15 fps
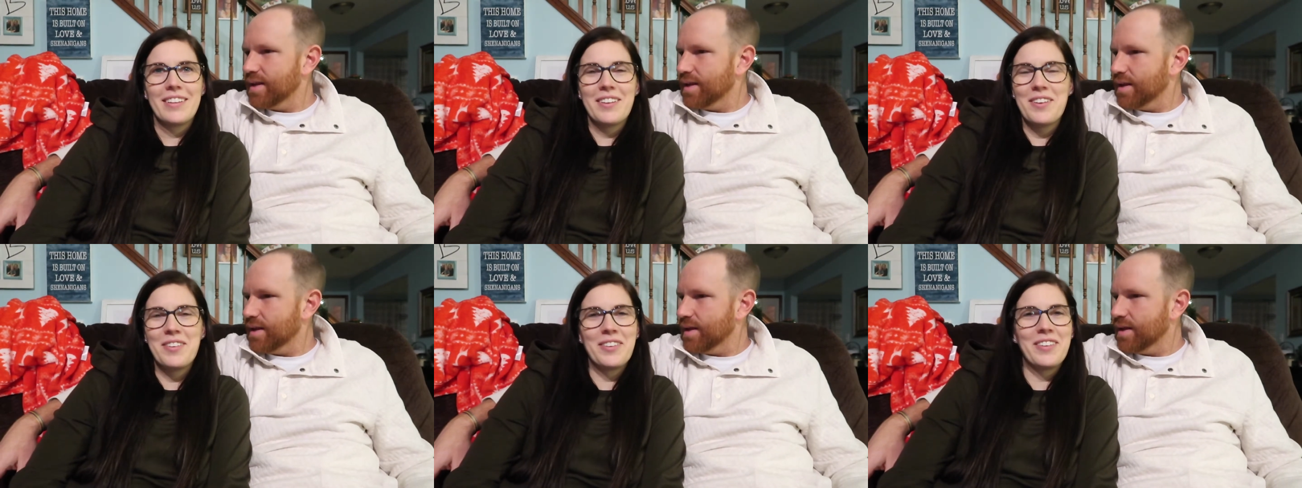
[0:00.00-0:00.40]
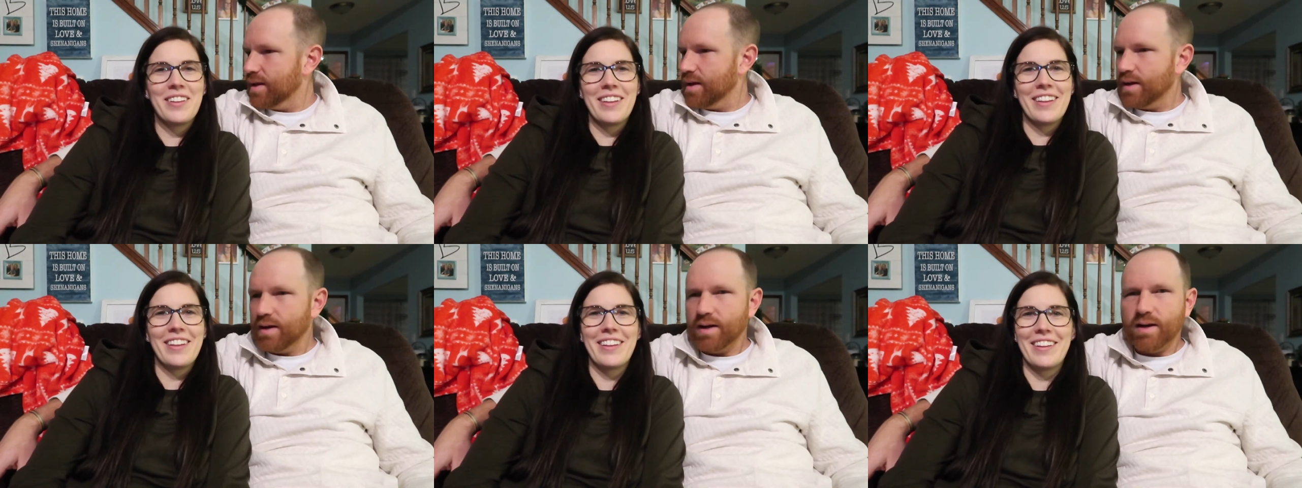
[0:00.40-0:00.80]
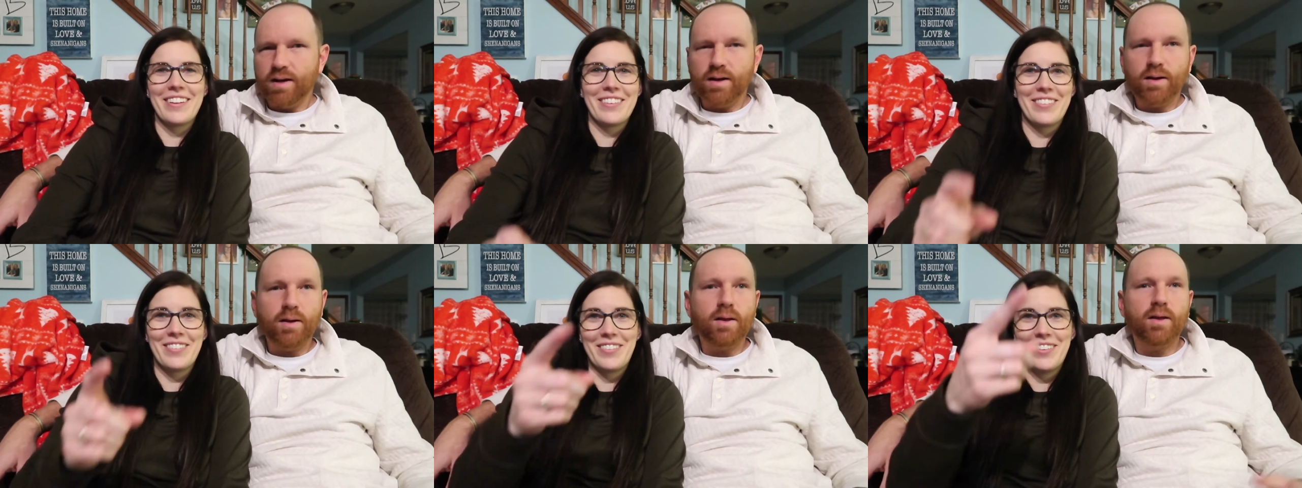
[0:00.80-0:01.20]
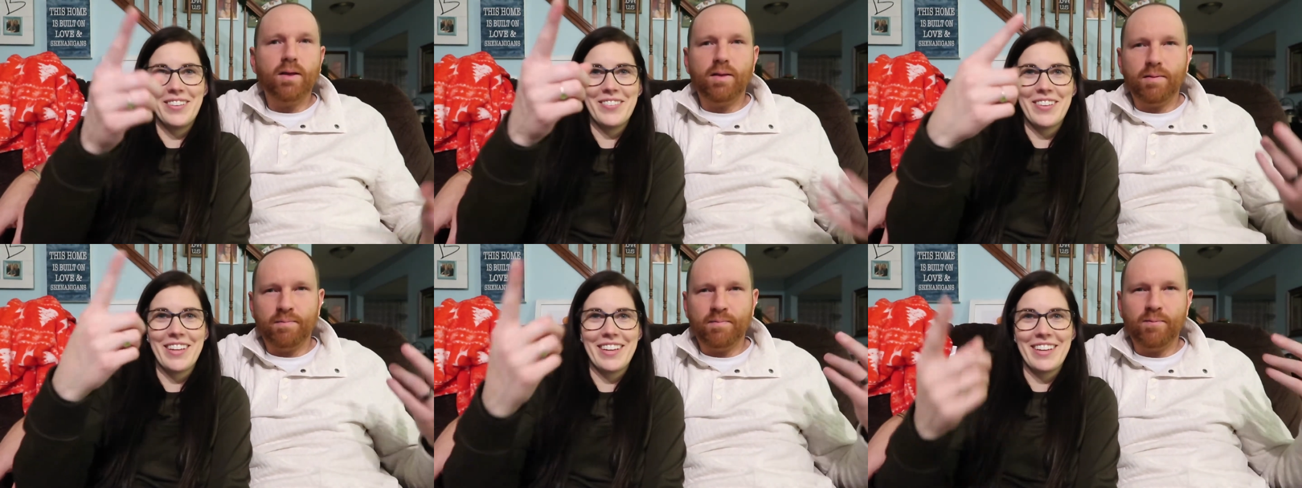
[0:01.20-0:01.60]
Speaker 1: No, you didn't
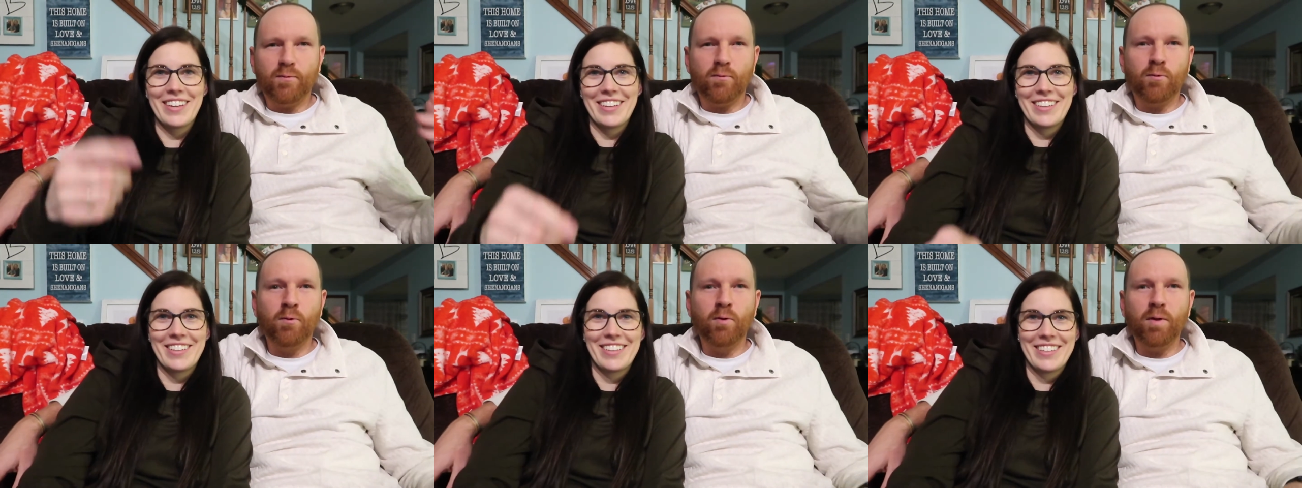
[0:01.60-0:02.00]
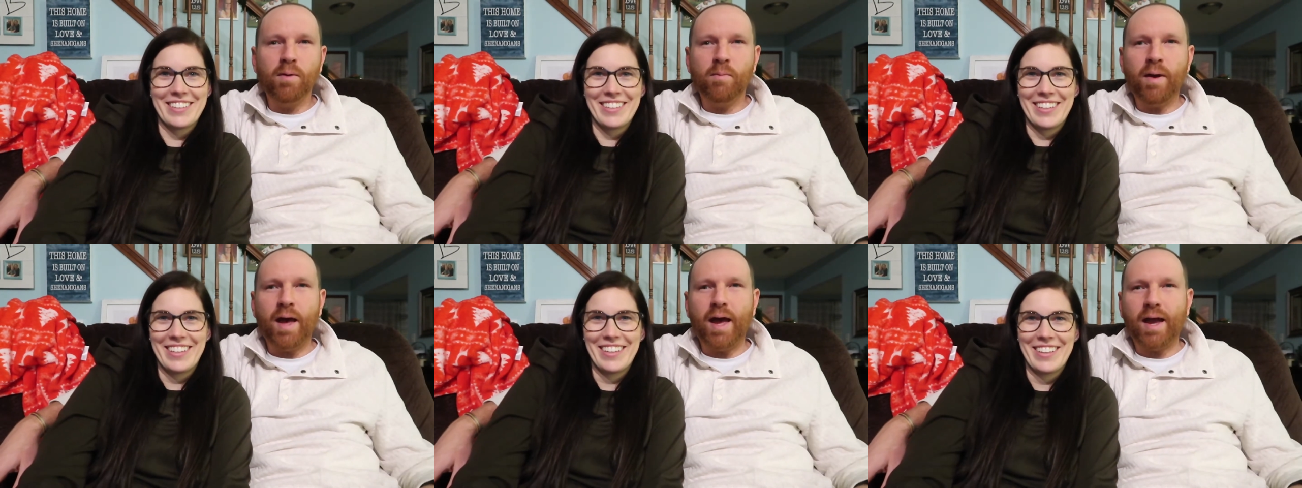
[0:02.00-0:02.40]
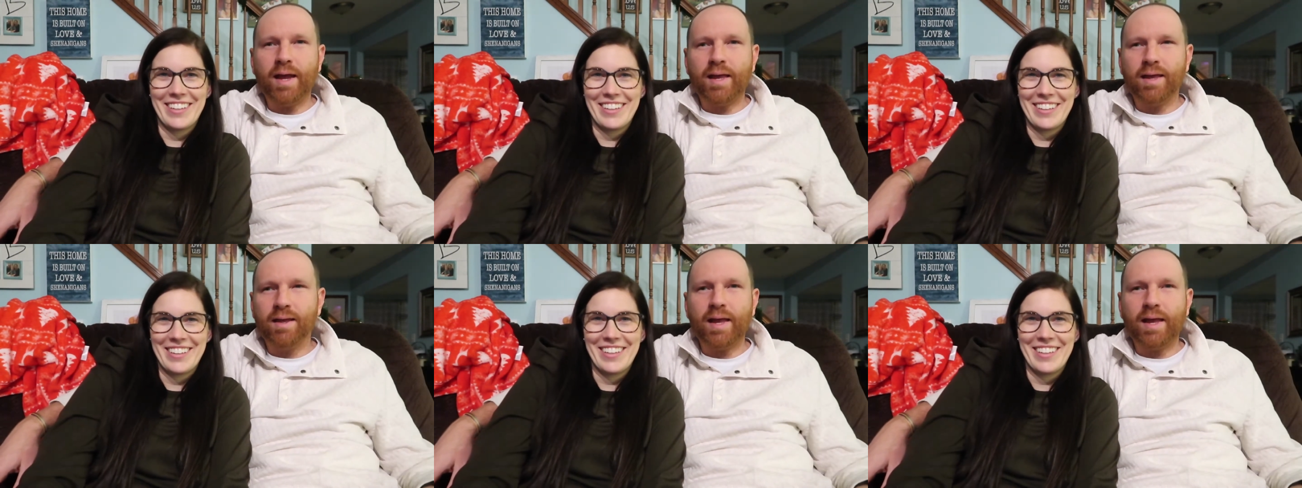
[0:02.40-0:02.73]
roll it back.